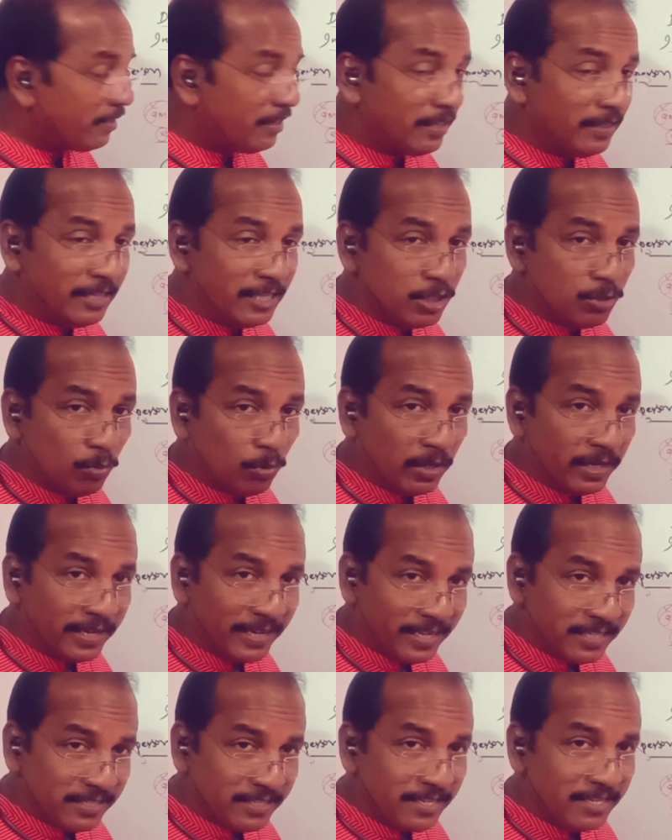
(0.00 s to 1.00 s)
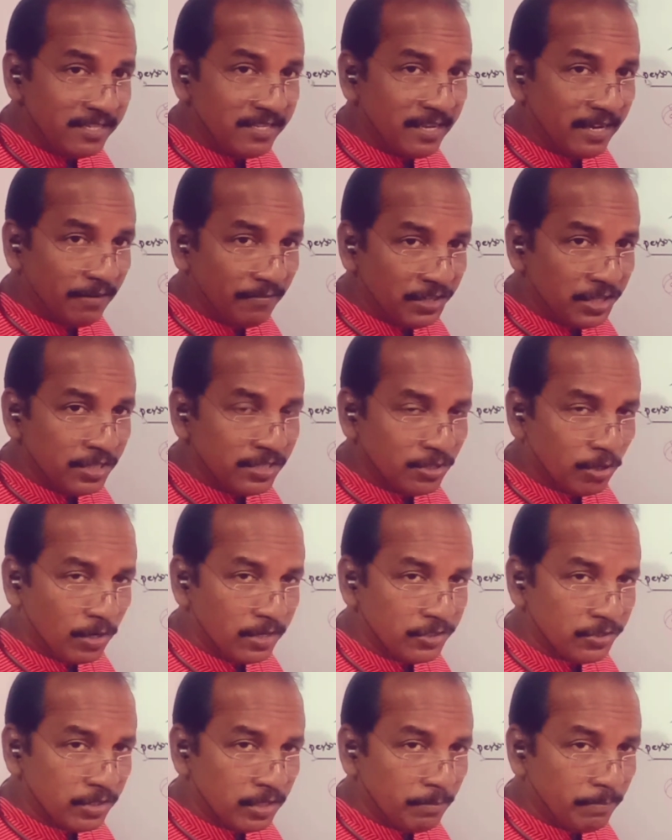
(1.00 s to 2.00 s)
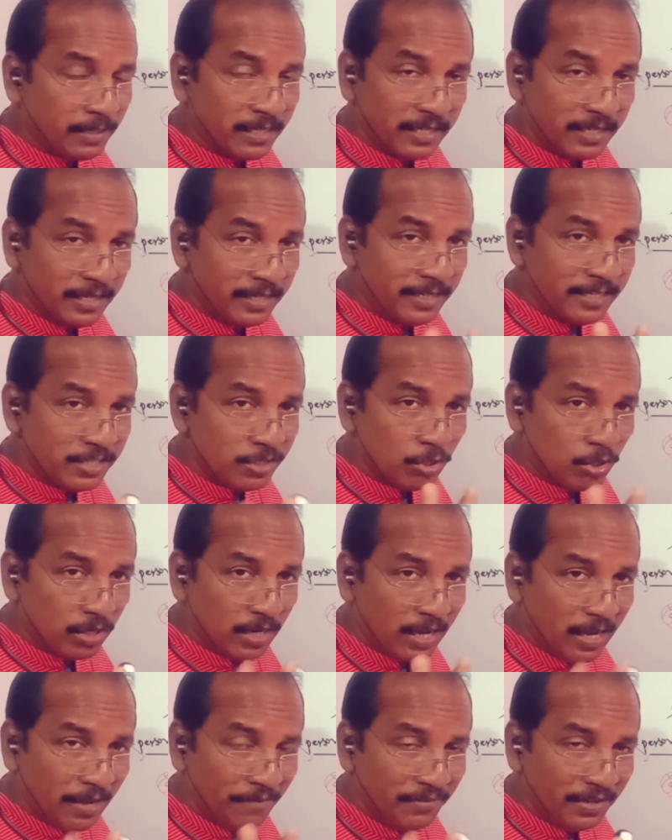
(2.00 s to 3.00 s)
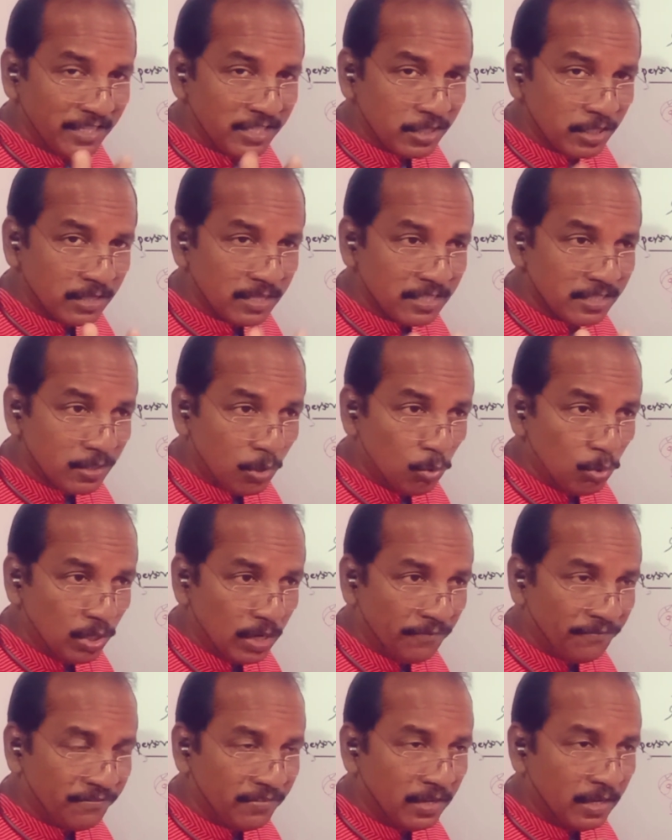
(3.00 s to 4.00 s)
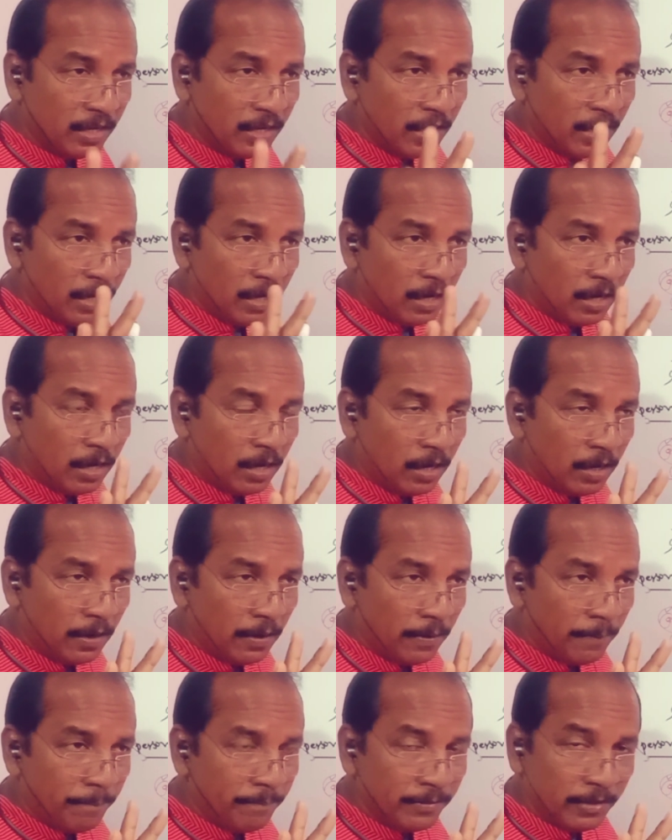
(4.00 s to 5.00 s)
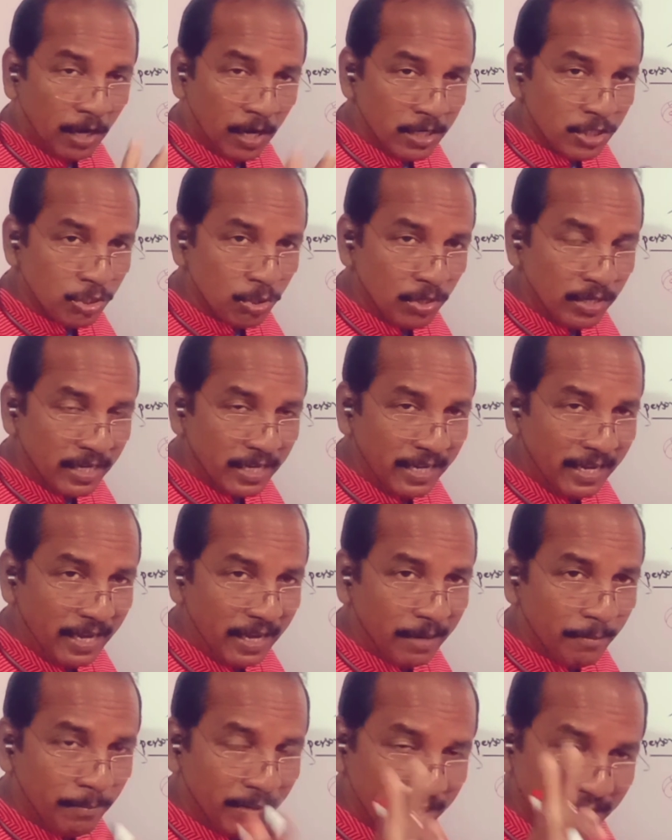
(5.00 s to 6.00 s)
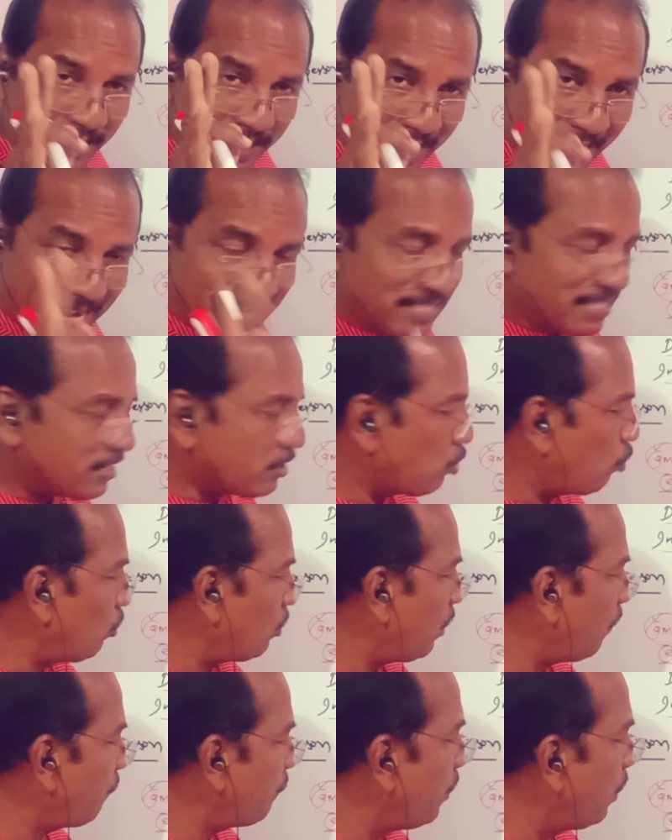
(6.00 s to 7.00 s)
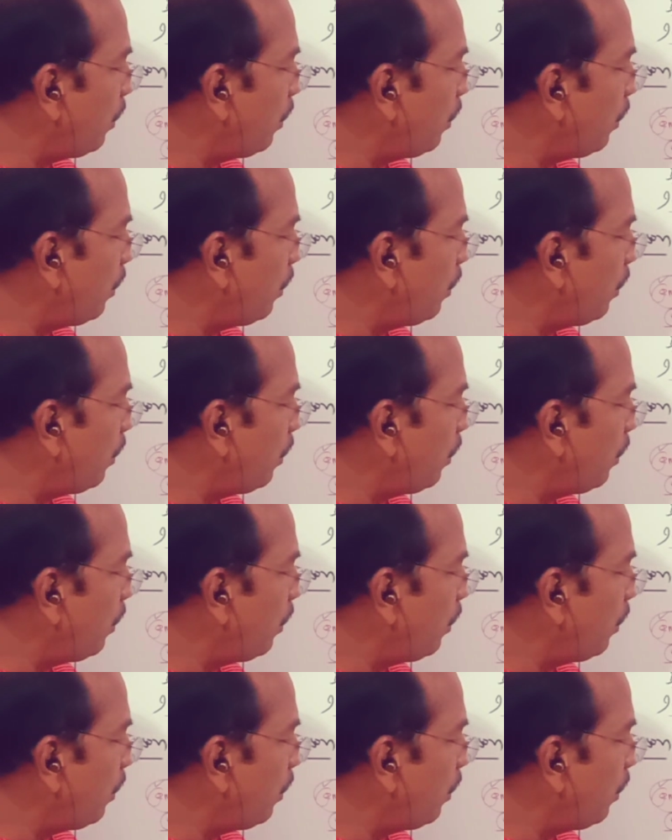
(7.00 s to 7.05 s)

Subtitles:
in this word, yes is there, which is consonant, but it is not having the sound of consonant here, but it has the sound of